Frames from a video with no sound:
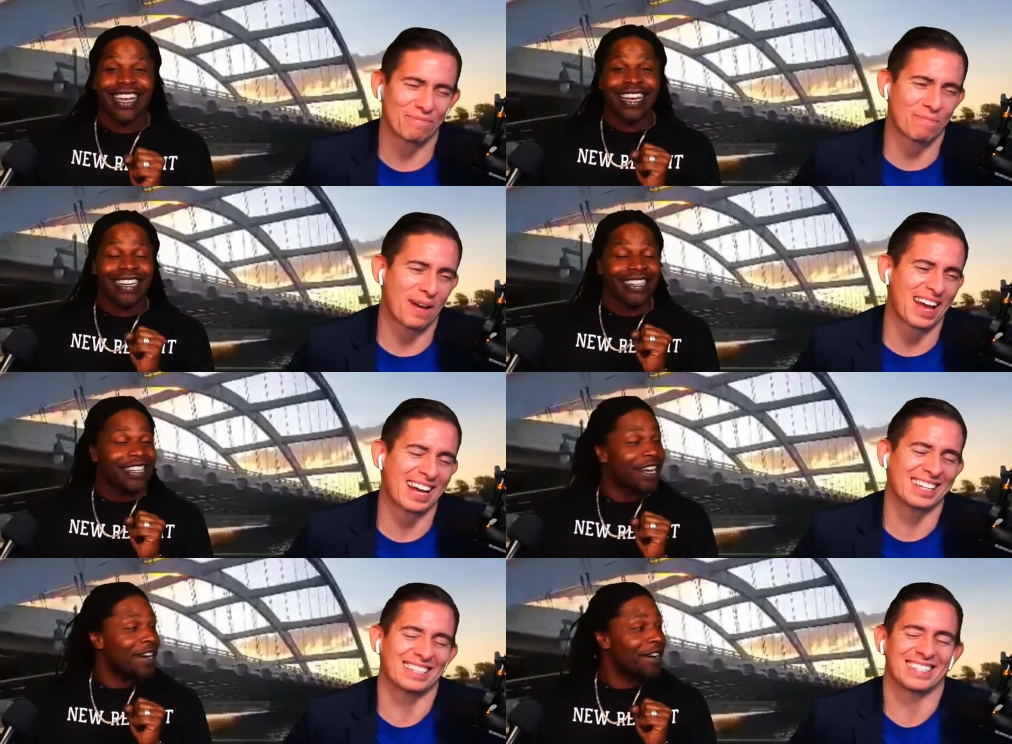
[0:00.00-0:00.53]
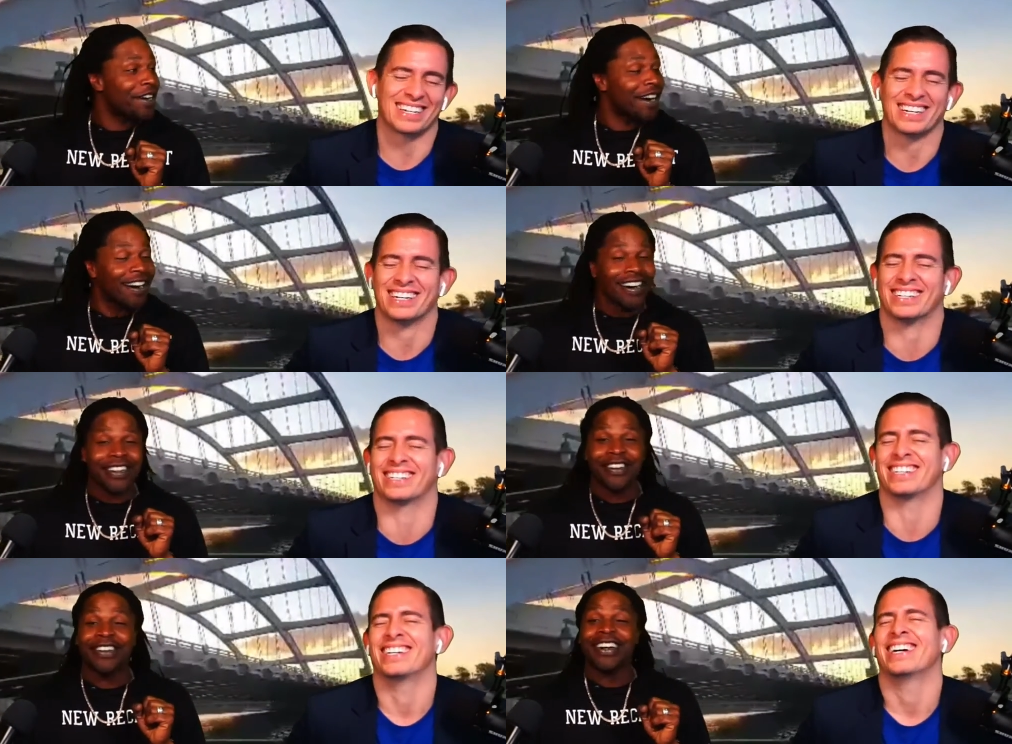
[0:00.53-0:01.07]
Speaker 1: secondary
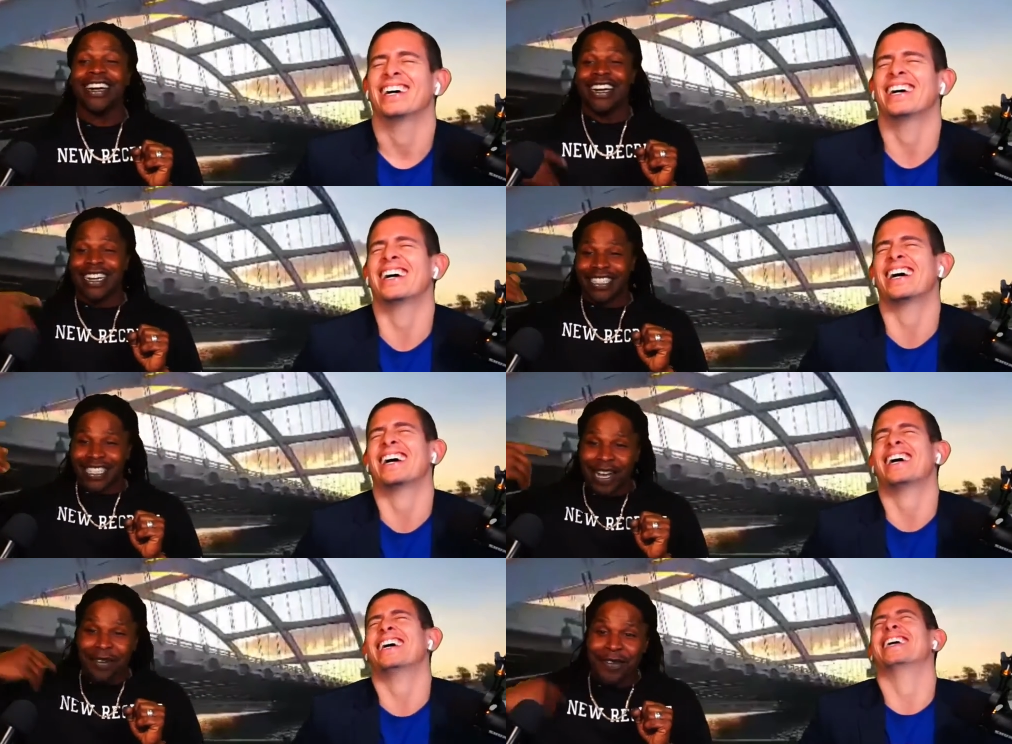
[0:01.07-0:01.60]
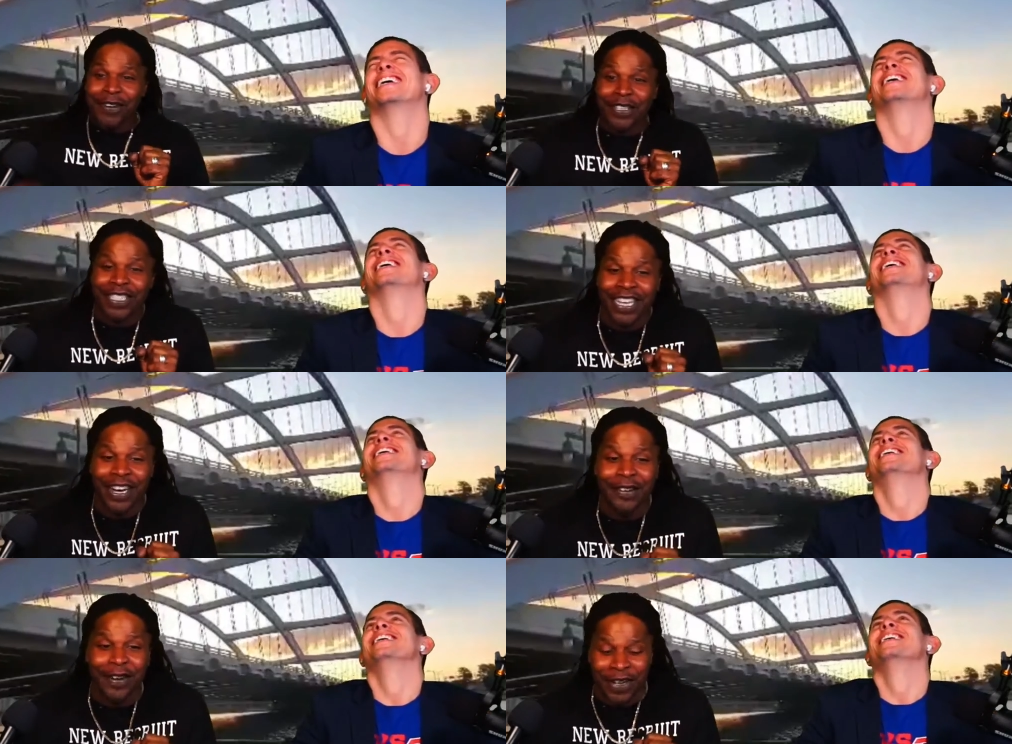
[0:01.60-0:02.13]
huddle, because I'm
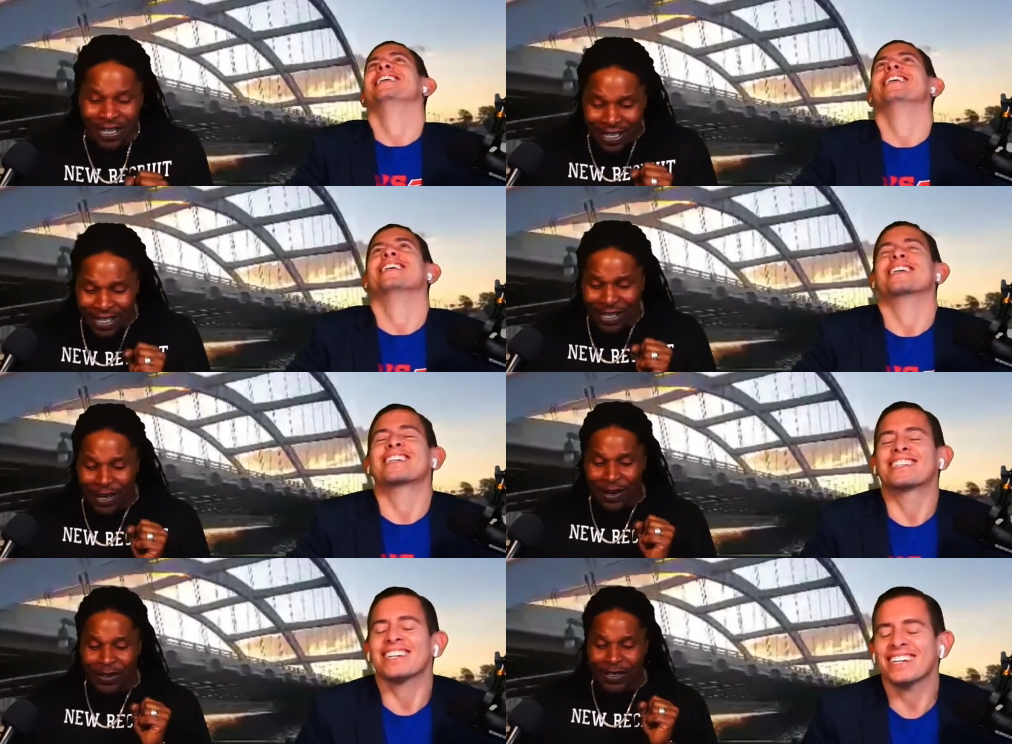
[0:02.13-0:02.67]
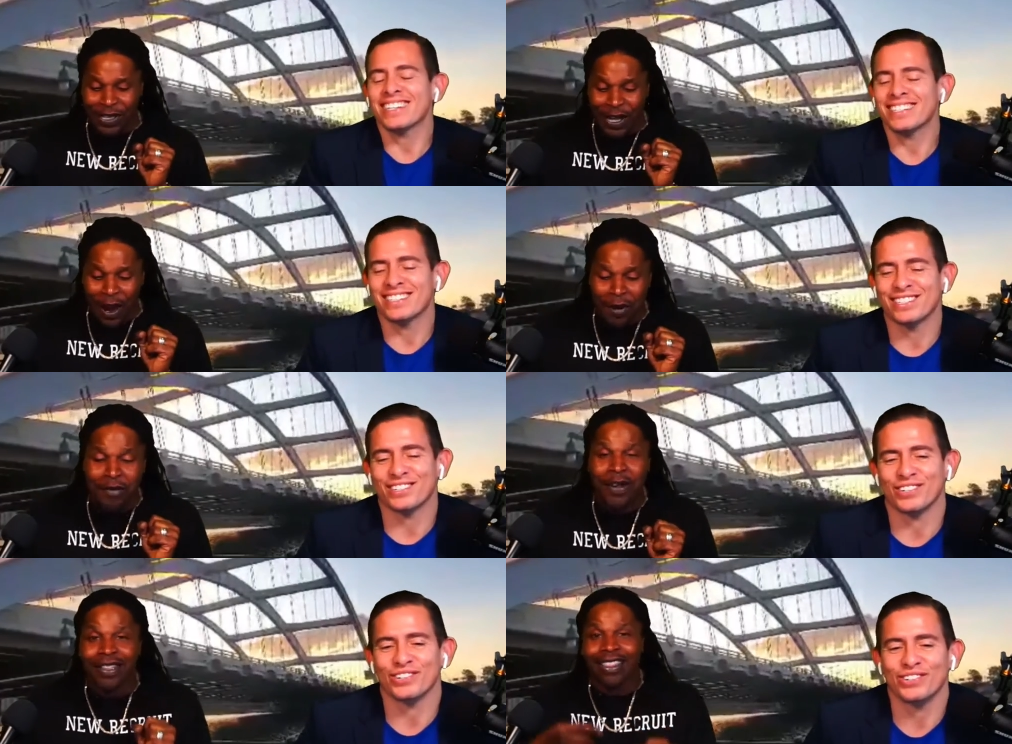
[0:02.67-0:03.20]
gonna tell one of these coaches,
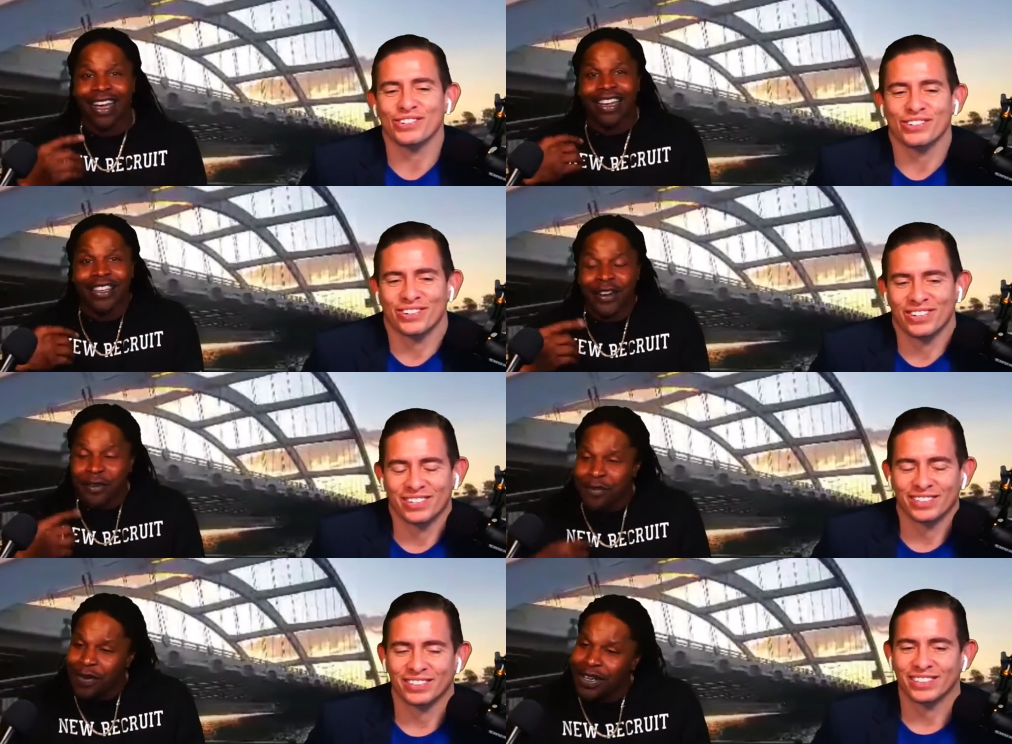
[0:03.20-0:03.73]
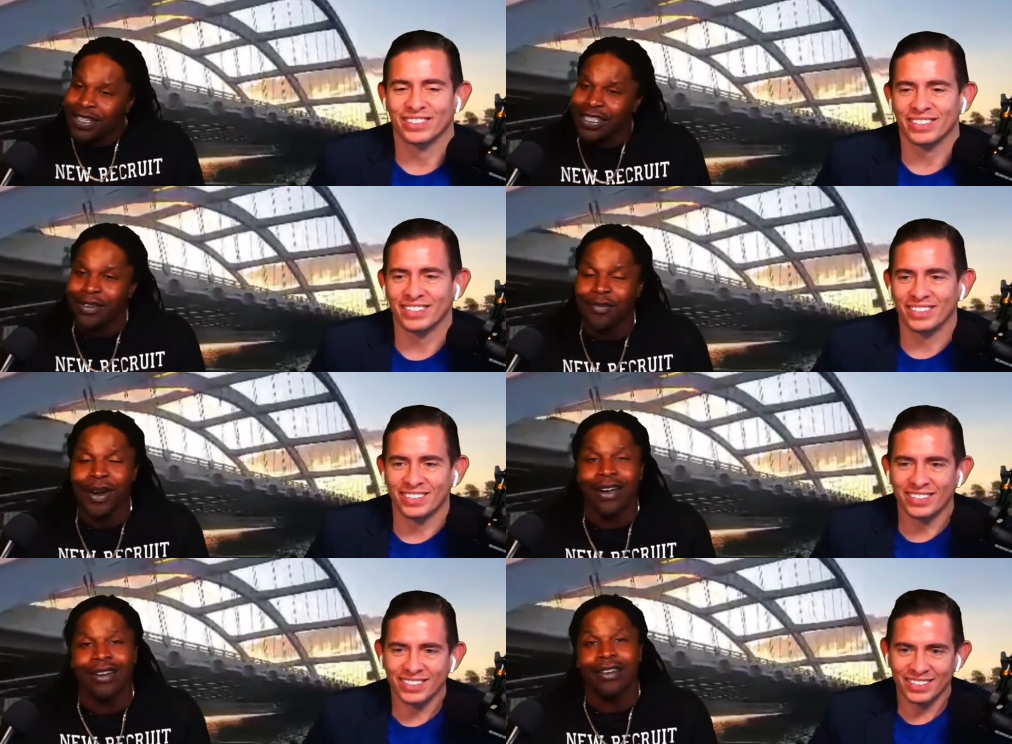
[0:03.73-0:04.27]
I'm gonna be like, "Yo, bring
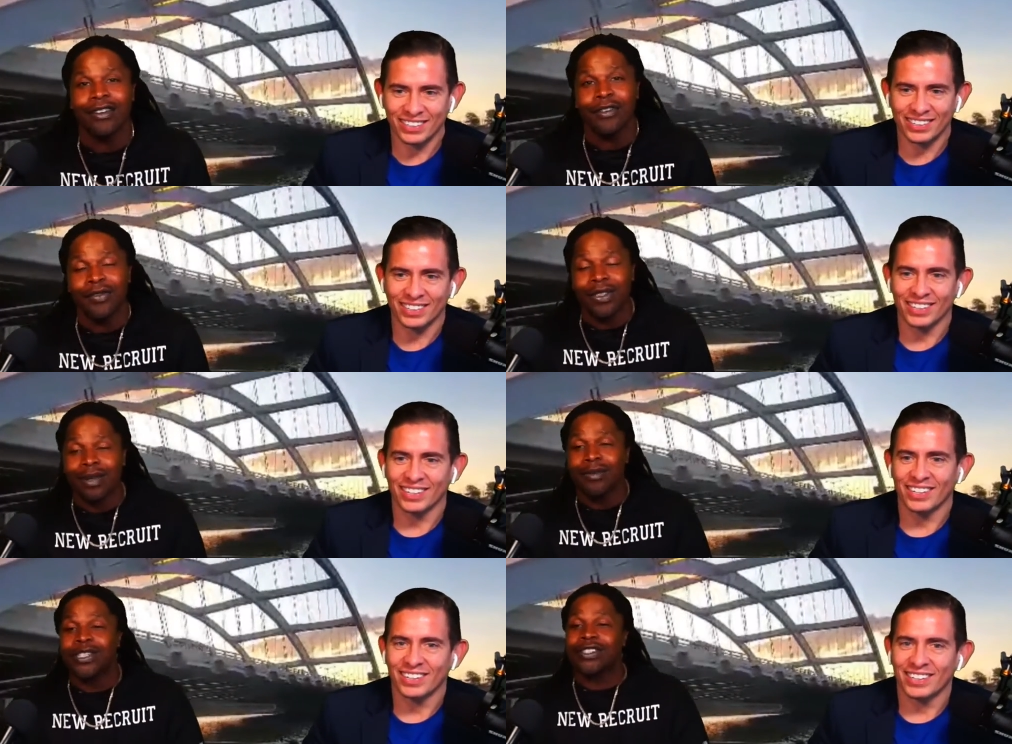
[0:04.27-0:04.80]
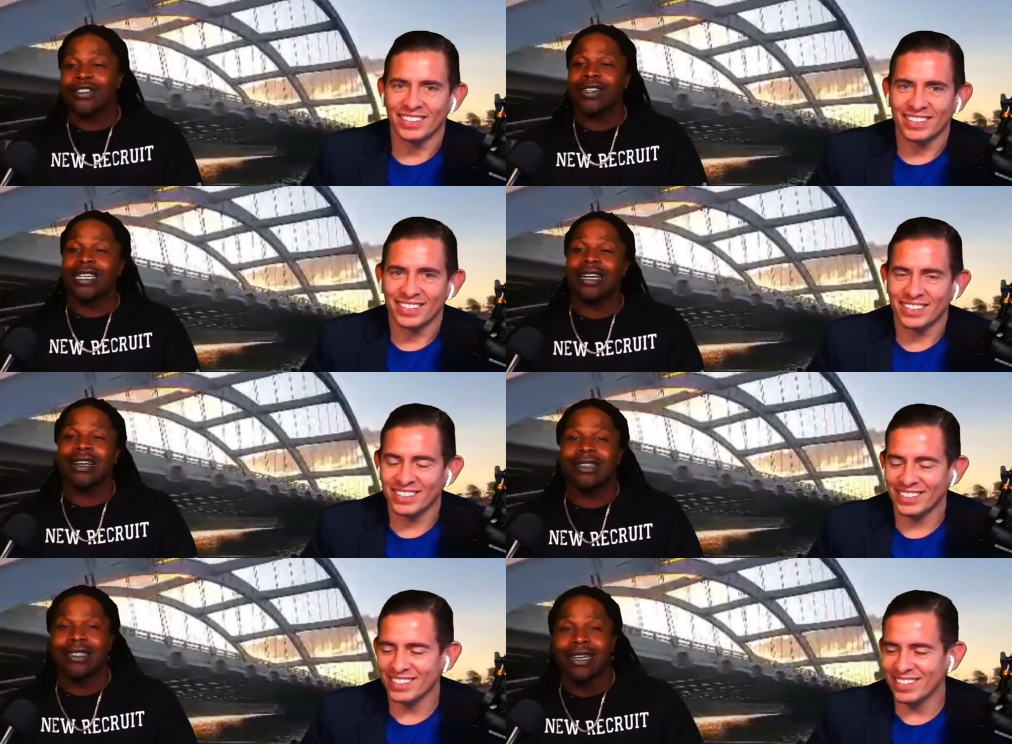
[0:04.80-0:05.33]
somebody over. Let me show
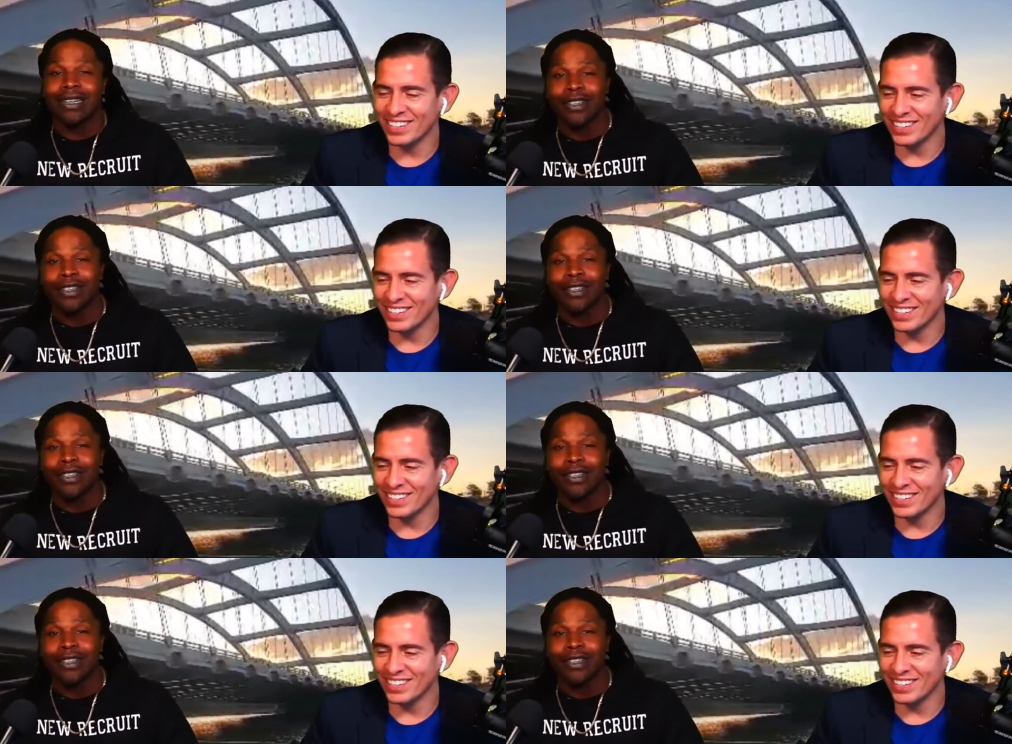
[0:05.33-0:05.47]
you guys